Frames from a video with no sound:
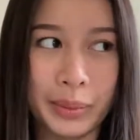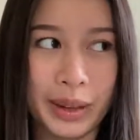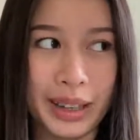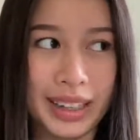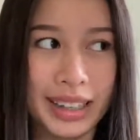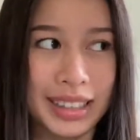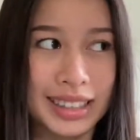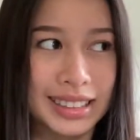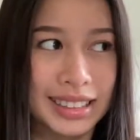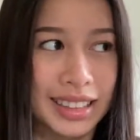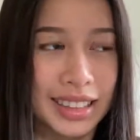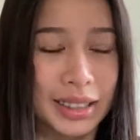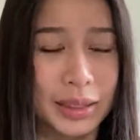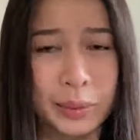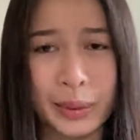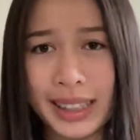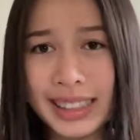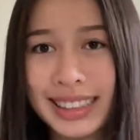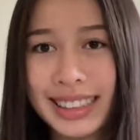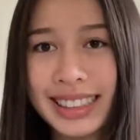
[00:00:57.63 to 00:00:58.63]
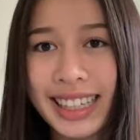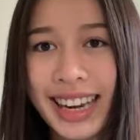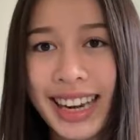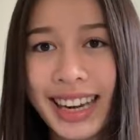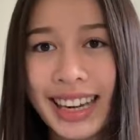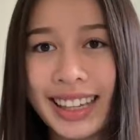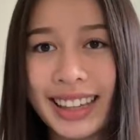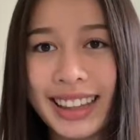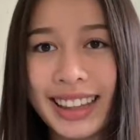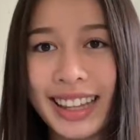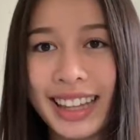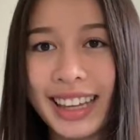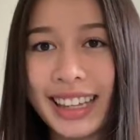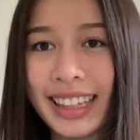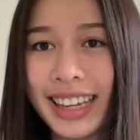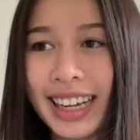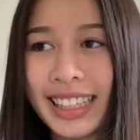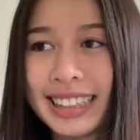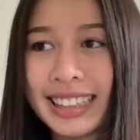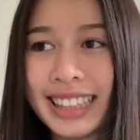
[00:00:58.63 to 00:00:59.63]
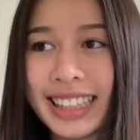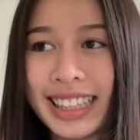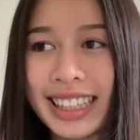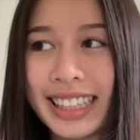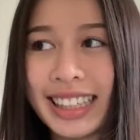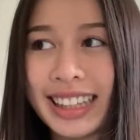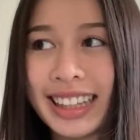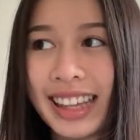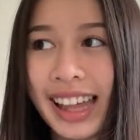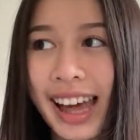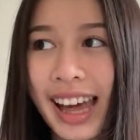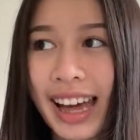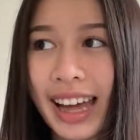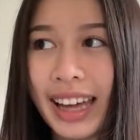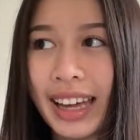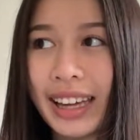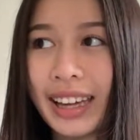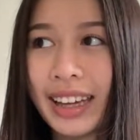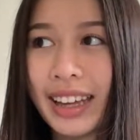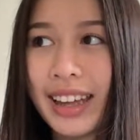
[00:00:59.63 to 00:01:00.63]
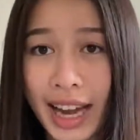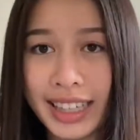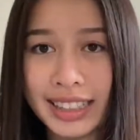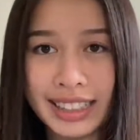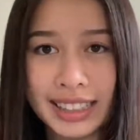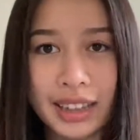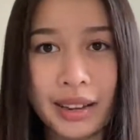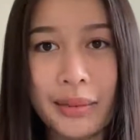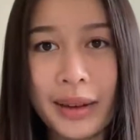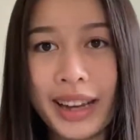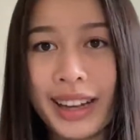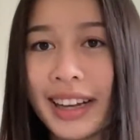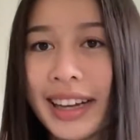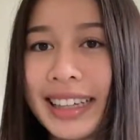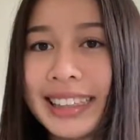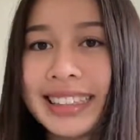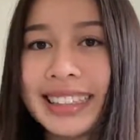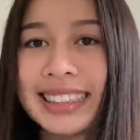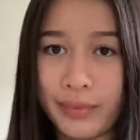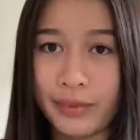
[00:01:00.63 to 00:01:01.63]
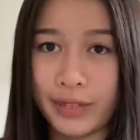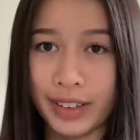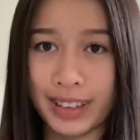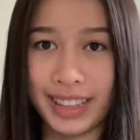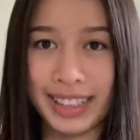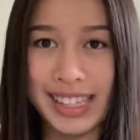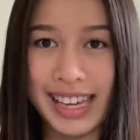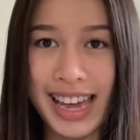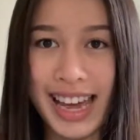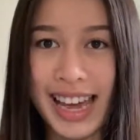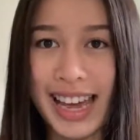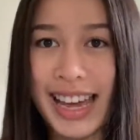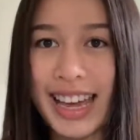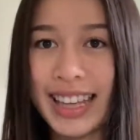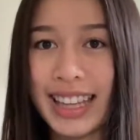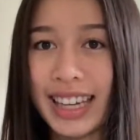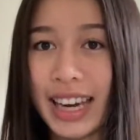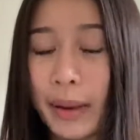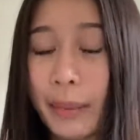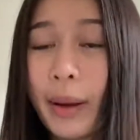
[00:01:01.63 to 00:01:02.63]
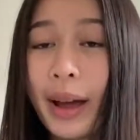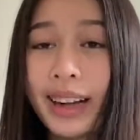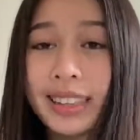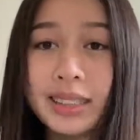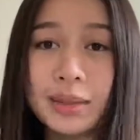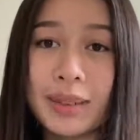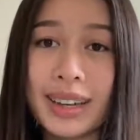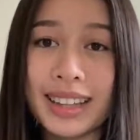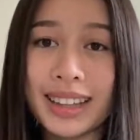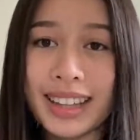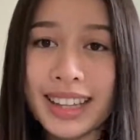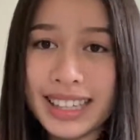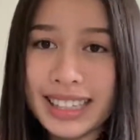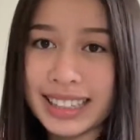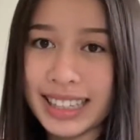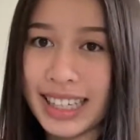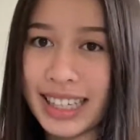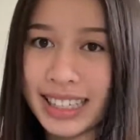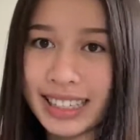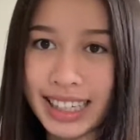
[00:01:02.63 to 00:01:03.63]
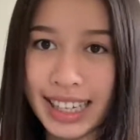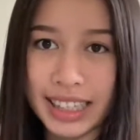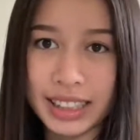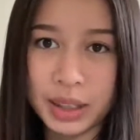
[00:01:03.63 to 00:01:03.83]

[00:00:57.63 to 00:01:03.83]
was on Wednesday the 19th I I did all my classes for the day and then I packed up my things and I